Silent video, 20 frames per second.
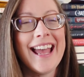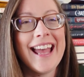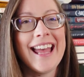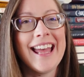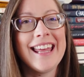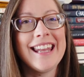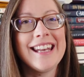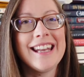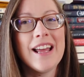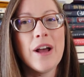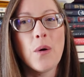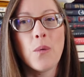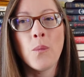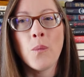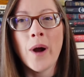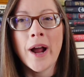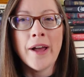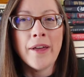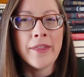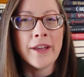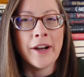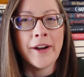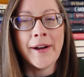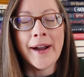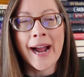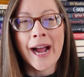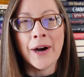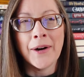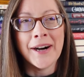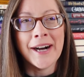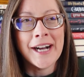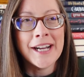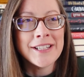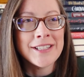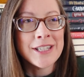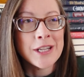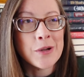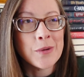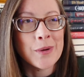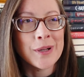And while they're out
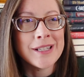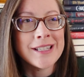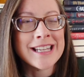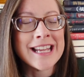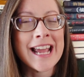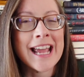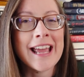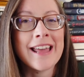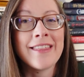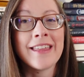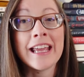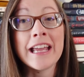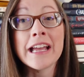hunting one day,